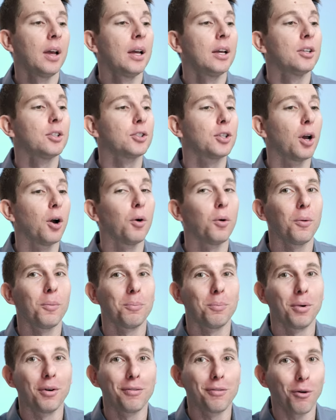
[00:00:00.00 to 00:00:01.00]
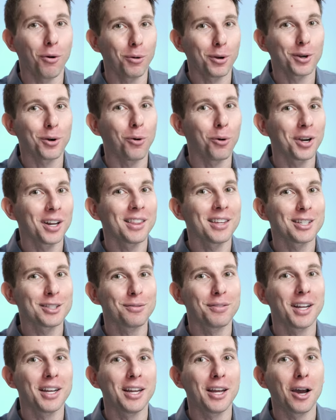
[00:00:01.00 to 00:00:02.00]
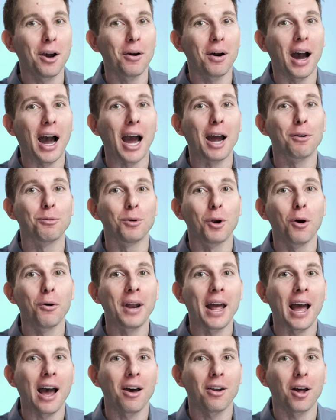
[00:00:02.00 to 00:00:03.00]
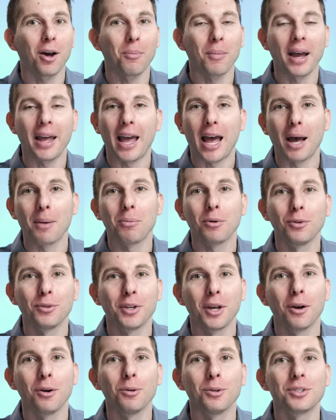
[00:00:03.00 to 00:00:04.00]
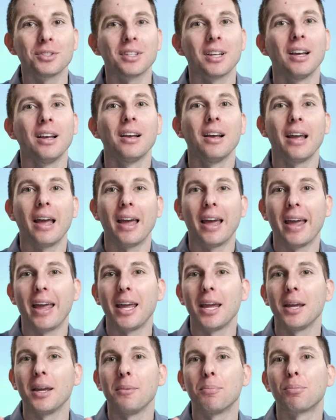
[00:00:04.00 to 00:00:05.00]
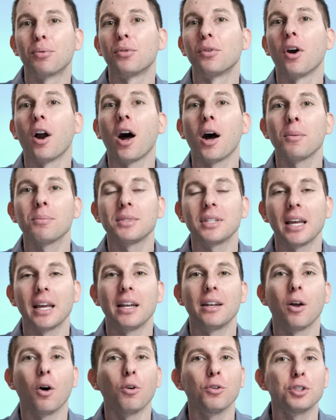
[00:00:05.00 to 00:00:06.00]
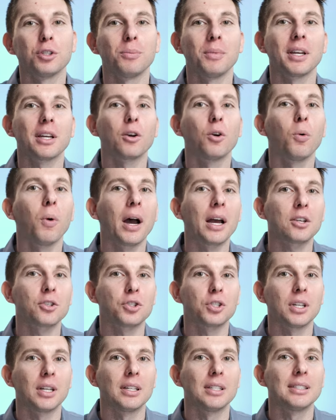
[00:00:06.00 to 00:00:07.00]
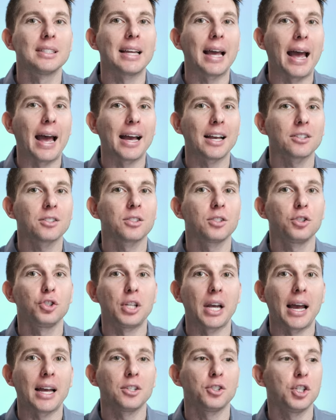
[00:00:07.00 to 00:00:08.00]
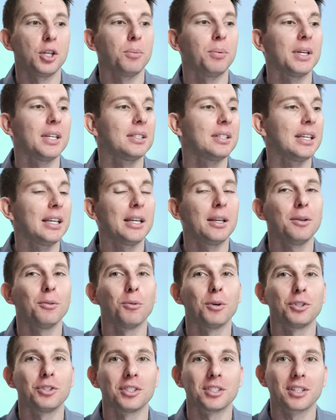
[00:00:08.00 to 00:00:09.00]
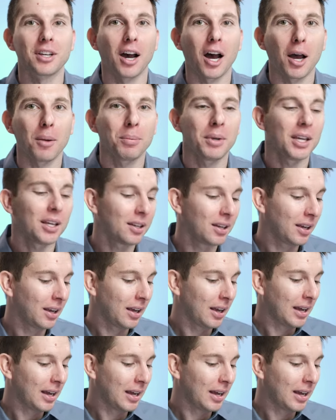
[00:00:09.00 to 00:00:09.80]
So before recording this video, I wrote out on my Apple Notes a prompt and ultimate question to ask ChatGPT, which is copied.